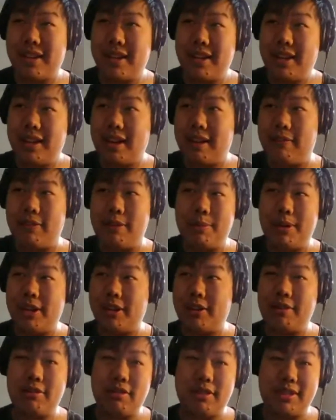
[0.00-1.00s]
because
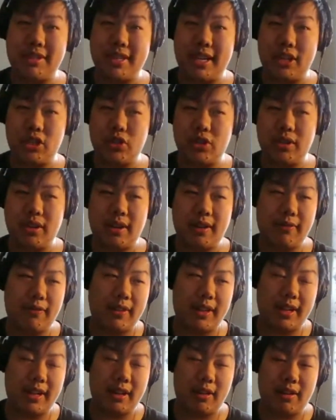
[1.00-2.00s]
of the
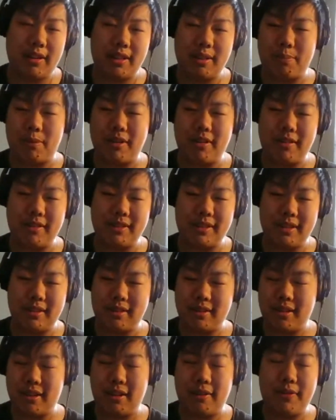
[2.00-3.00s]
miniaturization of uh, all the
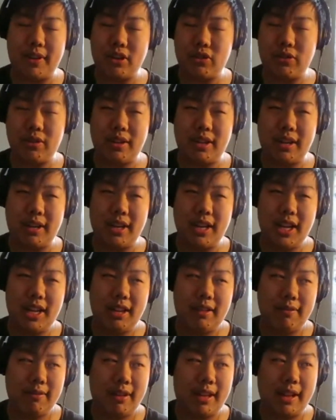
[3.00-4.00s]
parts, and you know,
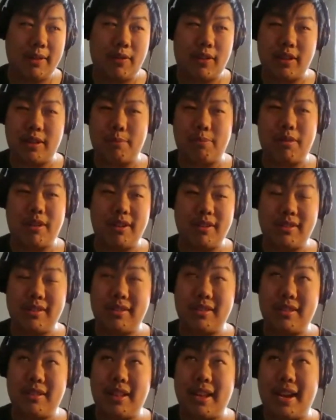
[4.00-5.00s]
eventually we'll have all
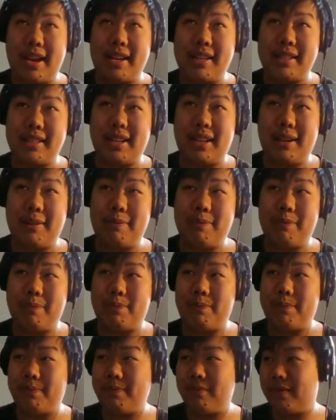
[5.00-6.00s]
the parts so that
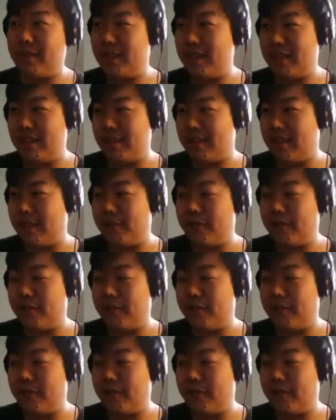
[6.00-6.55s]
um,